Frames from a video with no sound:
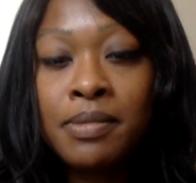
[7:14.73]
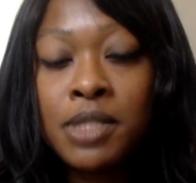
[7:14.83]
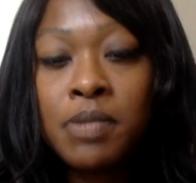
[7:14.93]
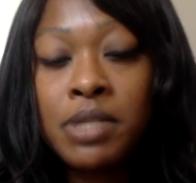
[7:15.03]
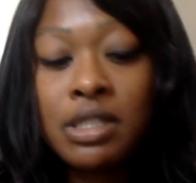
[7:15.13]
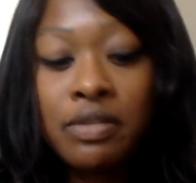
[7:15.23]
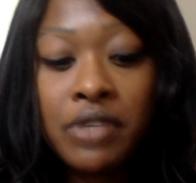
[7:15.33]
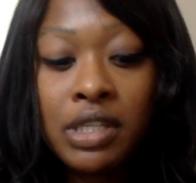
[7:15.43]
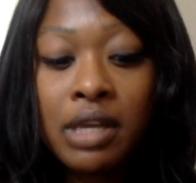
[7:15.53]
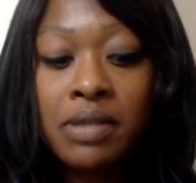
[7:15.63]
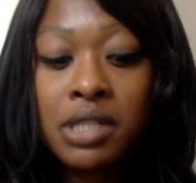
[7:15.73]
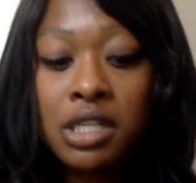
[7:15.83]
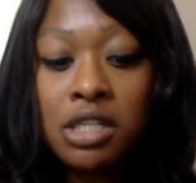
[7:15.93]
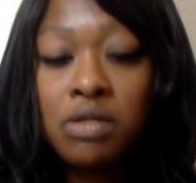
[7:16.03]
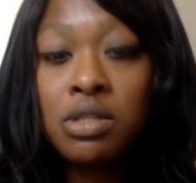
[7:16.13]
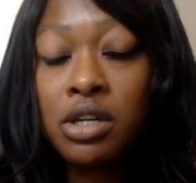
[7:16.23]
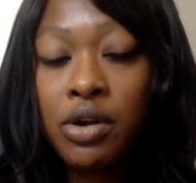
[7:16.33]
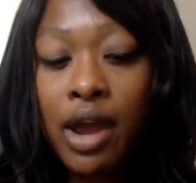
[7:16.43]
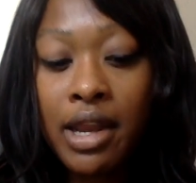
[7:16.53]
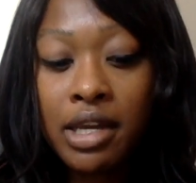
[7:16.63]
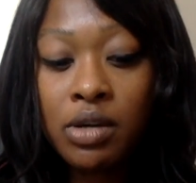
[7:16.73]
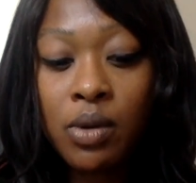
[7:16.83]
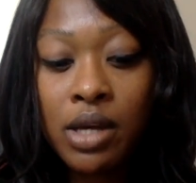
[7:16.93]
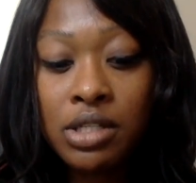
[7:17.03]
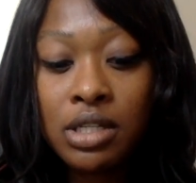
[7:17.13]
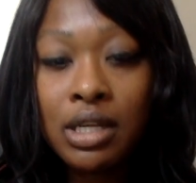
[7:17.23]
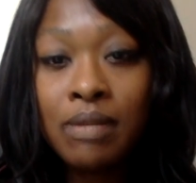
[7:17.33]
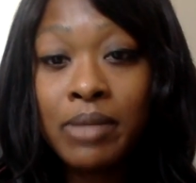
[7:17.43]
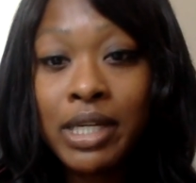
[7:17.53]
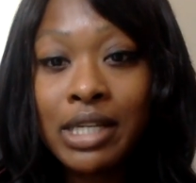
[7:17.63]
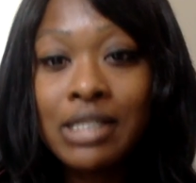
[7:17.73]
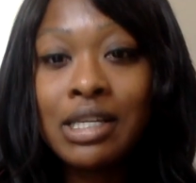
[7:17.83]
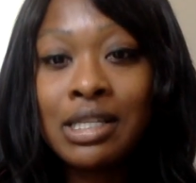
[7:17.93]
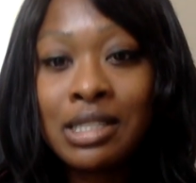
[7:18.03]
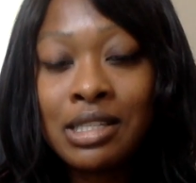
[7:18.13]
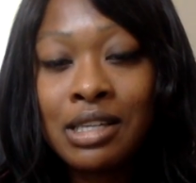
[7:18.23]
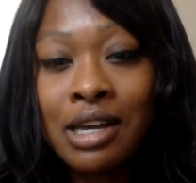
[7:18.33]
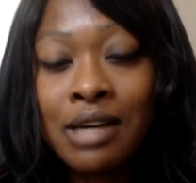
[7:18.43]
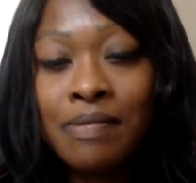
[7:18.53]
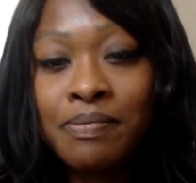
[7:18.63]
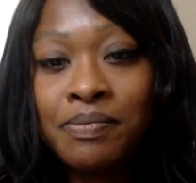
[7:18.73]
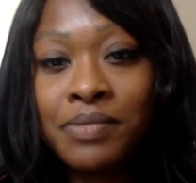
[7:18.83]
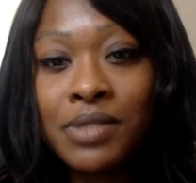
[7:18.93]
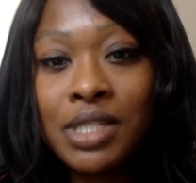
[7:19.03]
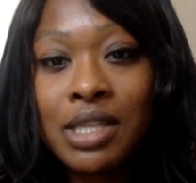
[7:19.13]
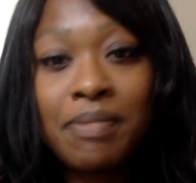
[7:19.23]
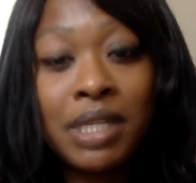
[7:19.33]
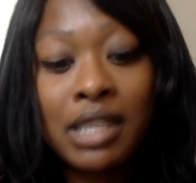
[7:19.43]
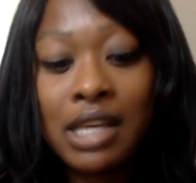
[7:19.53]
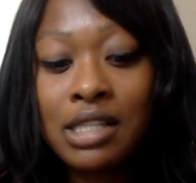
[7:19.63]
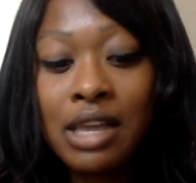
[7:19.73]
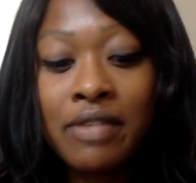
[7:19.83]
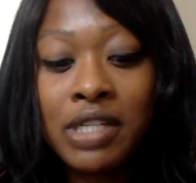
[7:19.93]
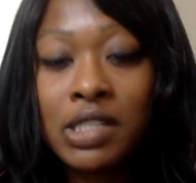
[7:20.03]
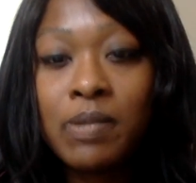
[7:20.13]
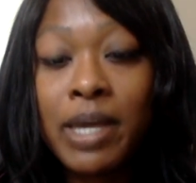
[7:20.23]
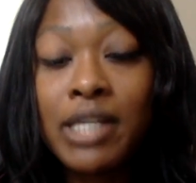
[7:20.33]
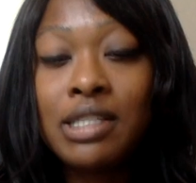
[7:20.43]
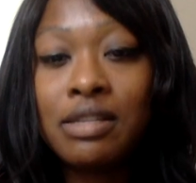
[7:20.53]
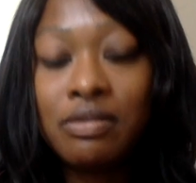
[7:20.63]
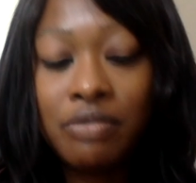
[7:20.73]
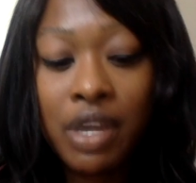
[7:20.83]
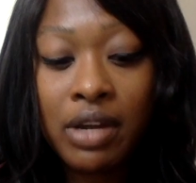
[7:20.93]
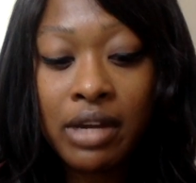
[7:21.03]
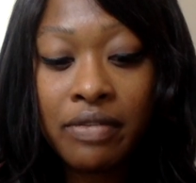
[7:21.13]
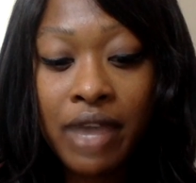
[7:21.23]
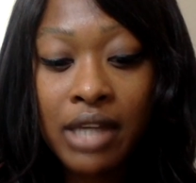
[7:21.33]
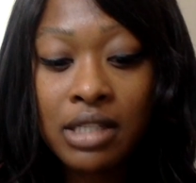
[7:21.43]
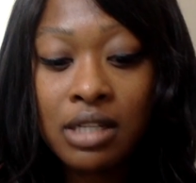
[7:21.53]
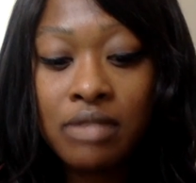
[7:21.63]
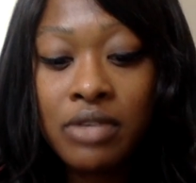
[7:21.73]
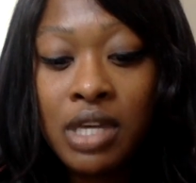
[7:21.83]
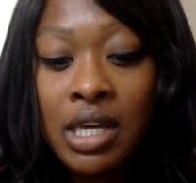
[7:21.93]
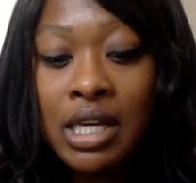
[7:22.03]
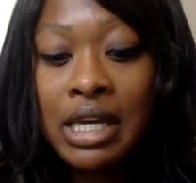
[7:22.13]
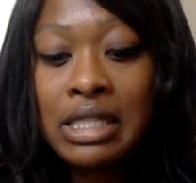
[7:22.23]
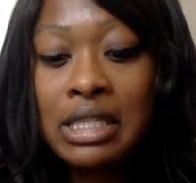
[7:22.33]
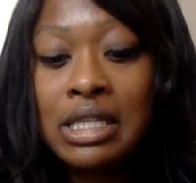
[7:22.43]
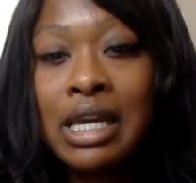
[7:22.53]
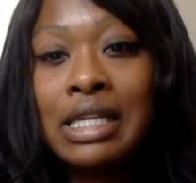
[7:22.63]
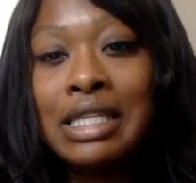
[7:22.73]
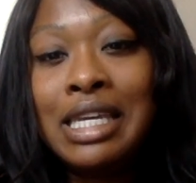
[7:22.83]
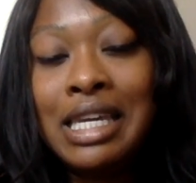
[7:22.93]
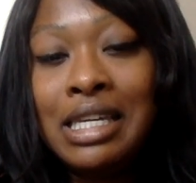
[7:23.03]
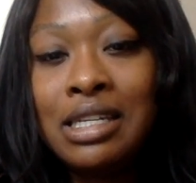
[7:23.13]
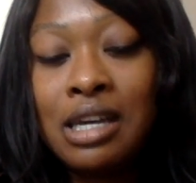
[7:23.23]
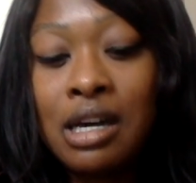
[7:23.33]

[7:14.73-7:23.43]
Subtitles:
Specifically, I was going to use Socratic questioning because it's something that's evidence-based and very effective. It's a technique